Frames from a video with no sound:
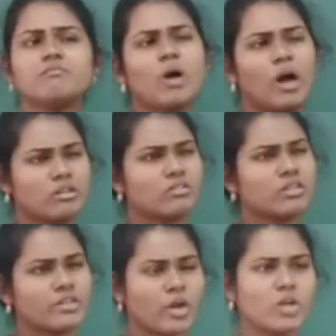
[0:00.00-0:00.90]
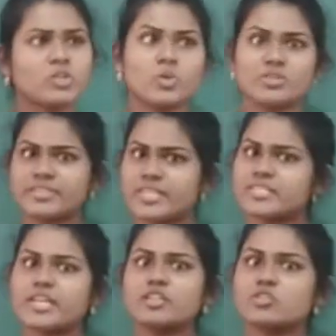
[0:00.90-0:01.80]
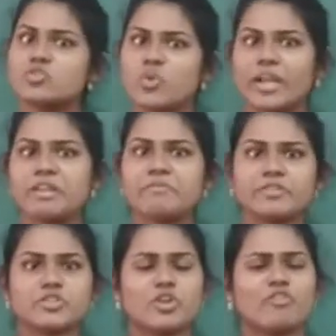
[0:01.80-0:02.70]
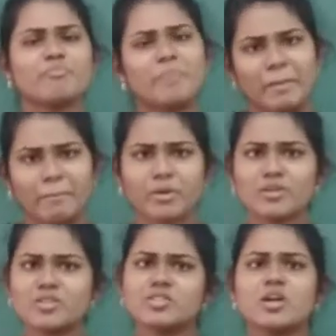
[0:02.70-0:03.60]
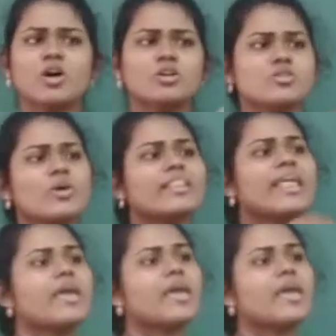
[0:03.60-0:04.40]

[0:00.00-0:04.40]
On those days there is no invention of papers, so they